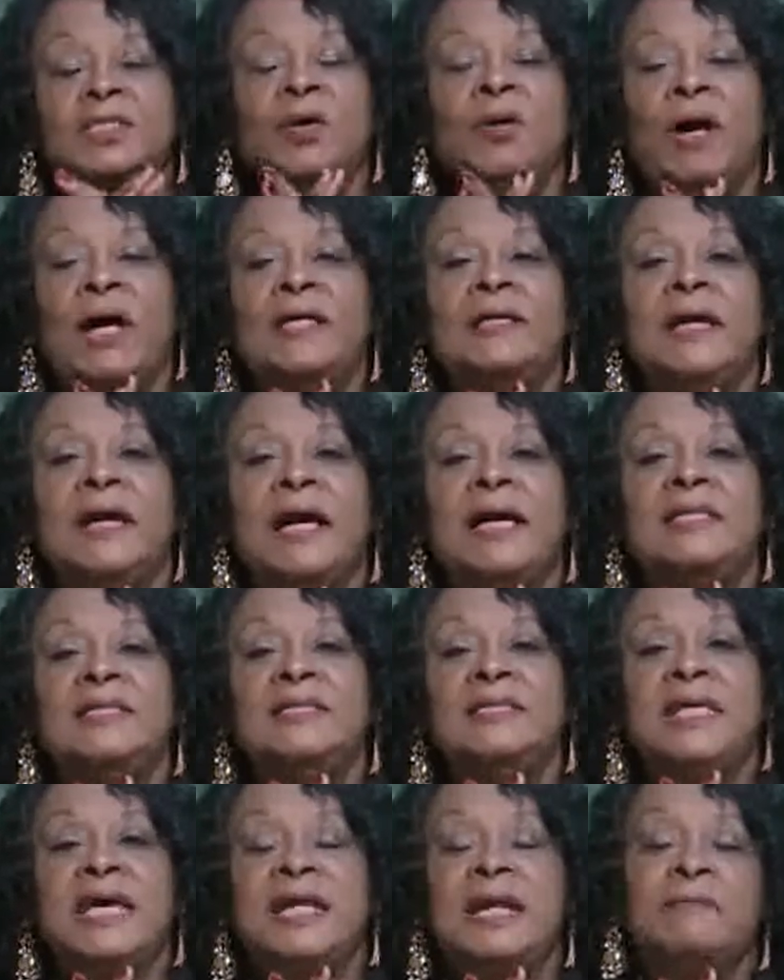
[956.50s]
So I'd
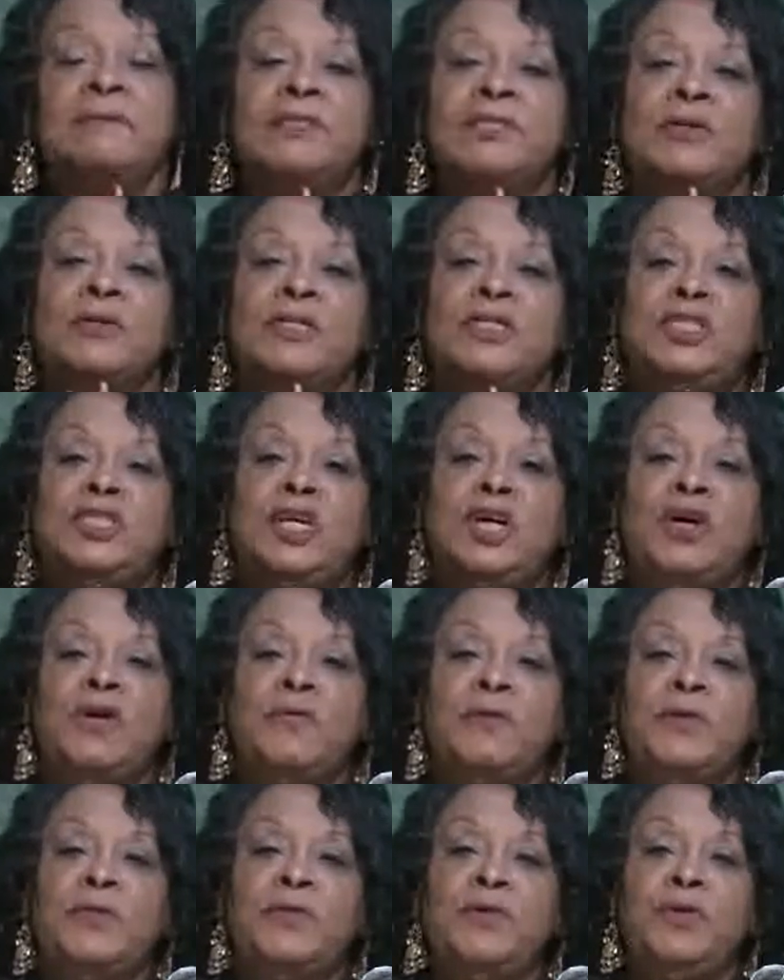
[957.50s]
said I was going to share
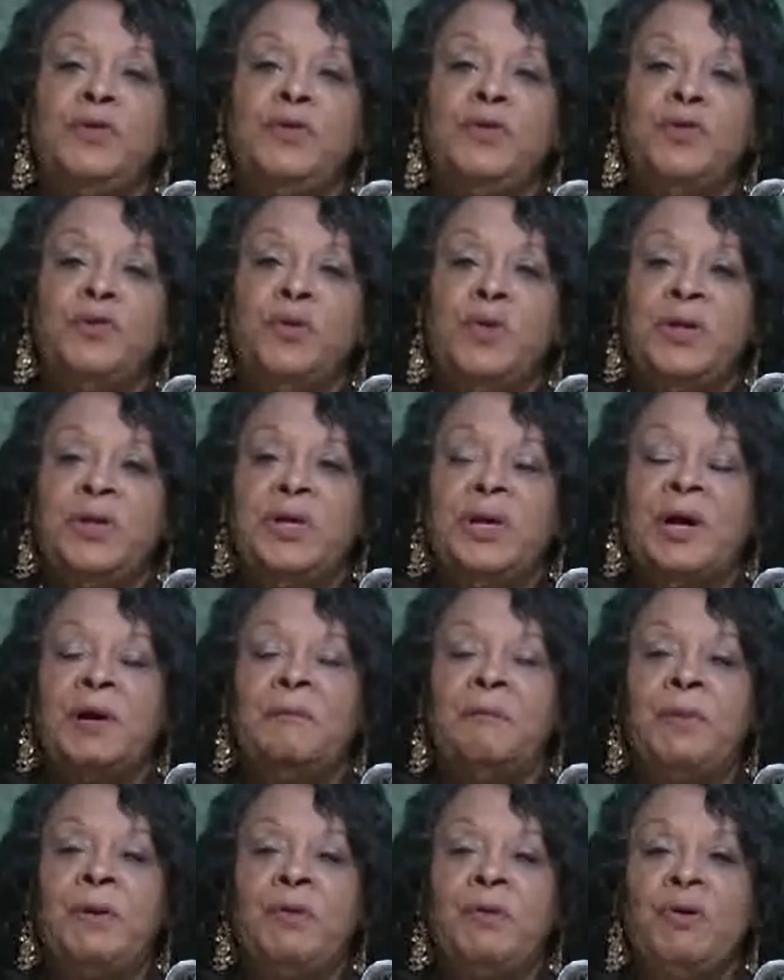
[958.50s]
with you
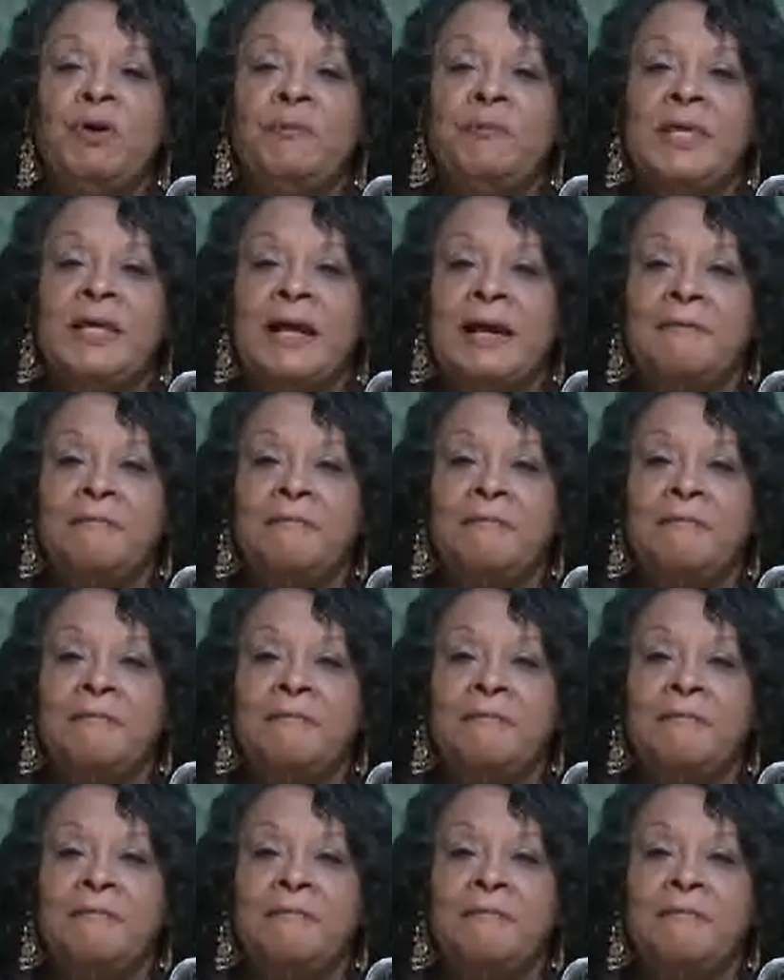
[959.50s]
a poem that